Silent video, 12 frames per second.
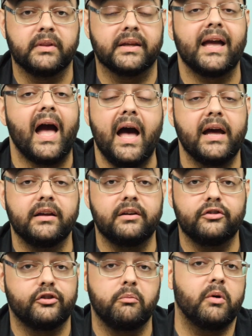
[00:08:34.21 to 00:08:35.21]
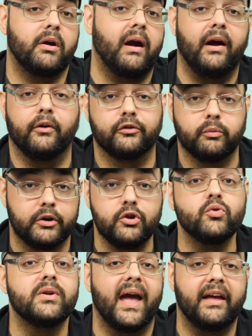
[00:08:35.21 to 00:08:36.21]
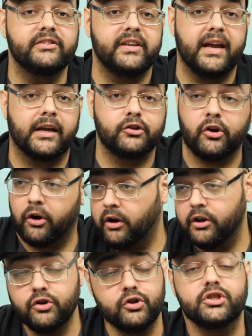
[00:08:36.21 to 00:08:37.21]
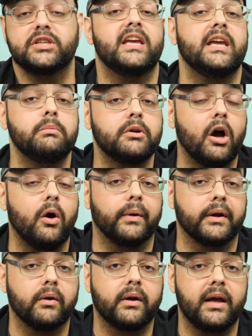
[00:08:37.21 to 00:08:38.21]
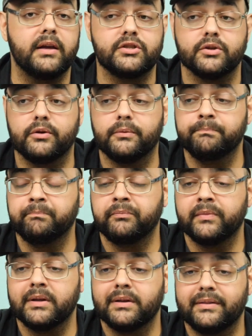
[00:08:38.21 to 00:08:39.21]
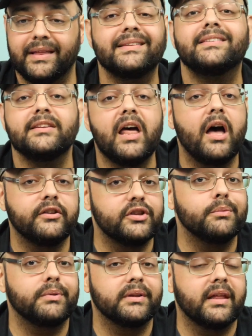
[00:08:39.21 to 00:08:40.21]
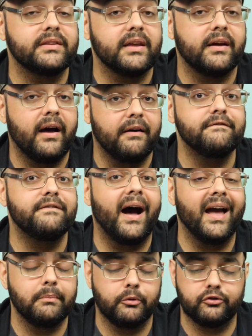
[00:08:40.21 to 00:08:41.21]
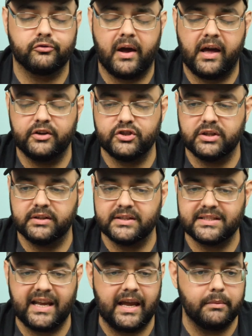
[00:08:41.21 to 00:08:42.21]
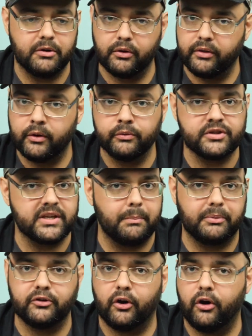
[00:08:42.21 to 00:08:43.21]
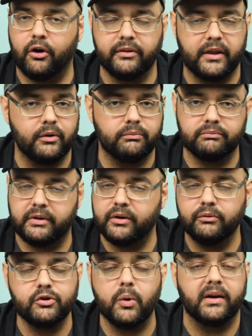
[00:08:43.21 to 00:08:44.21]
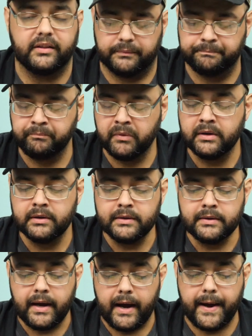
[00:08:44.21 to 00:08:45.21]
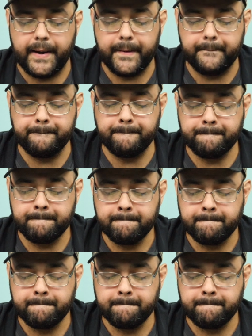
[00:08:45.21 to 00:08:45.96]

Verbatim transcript: guide somewhere else where you can take a turn, and you just keep going, okay? So that's not something that's a viable strategy in this game. You know, they don't skip a turn, they don't do anything. And